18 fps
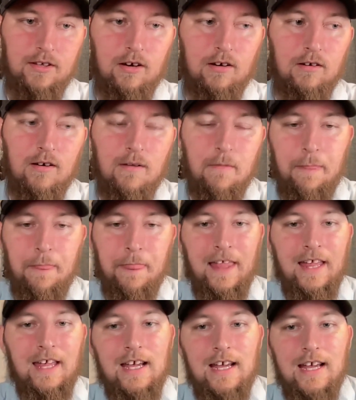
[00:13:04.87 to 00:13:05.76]
So
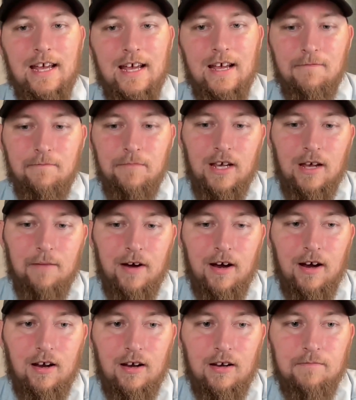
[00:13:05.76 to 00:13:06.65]
me and
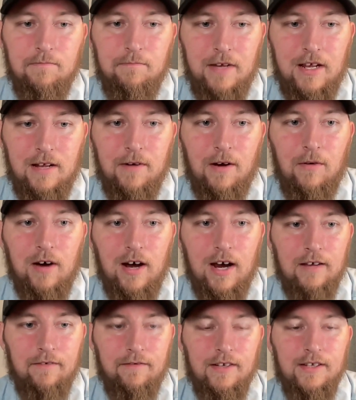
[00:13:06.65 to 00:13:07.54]
my
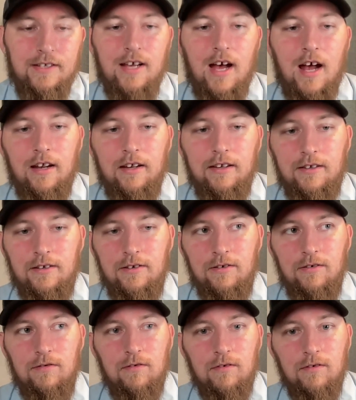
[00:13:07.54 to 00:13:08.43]
wife decided
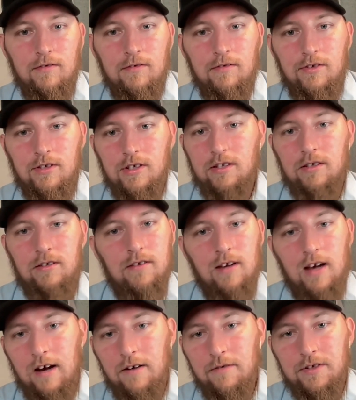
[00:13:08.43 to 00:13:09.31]
to just
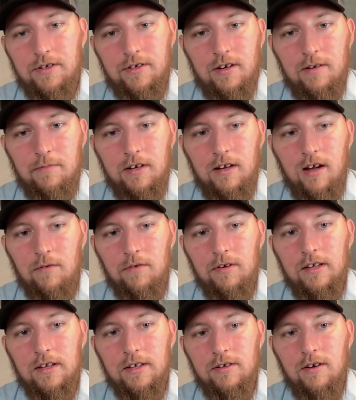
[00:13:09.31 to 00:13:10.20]
I was just going to be
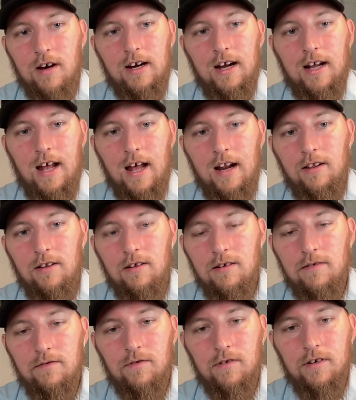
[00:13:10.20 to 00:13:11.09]
done with it. So I got out of
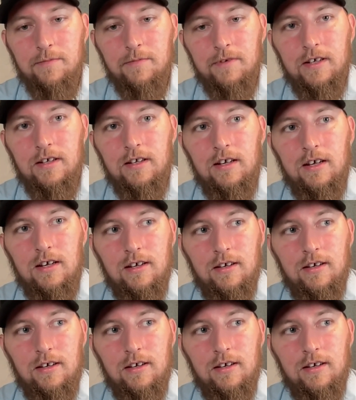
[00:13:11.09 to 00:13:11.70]
law enforcement.